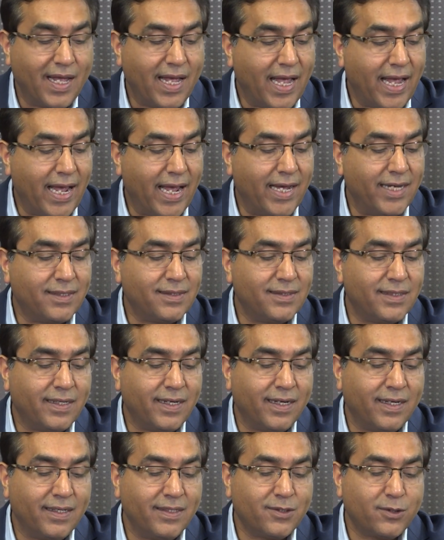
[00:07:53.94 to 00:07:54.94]
as their
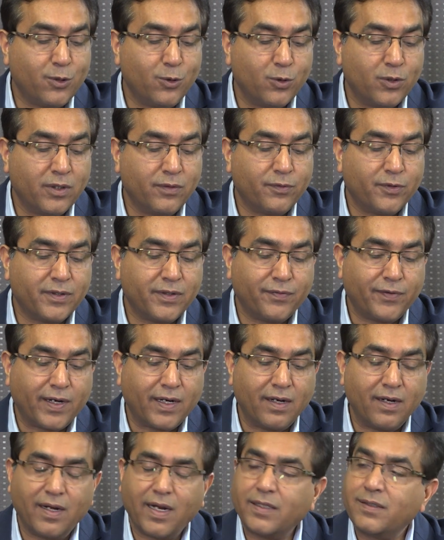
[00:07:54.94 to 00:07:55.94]
English slogan for the
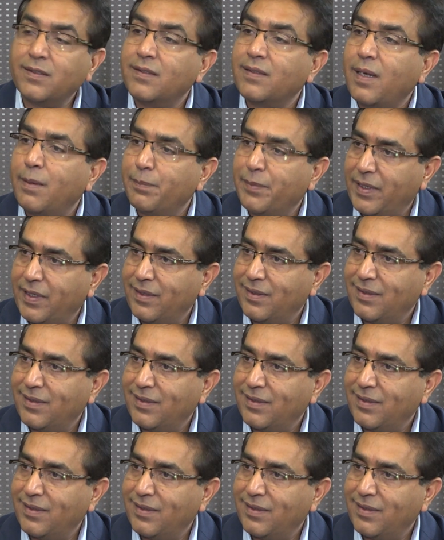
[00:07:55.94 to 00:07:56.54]
federal election campaign.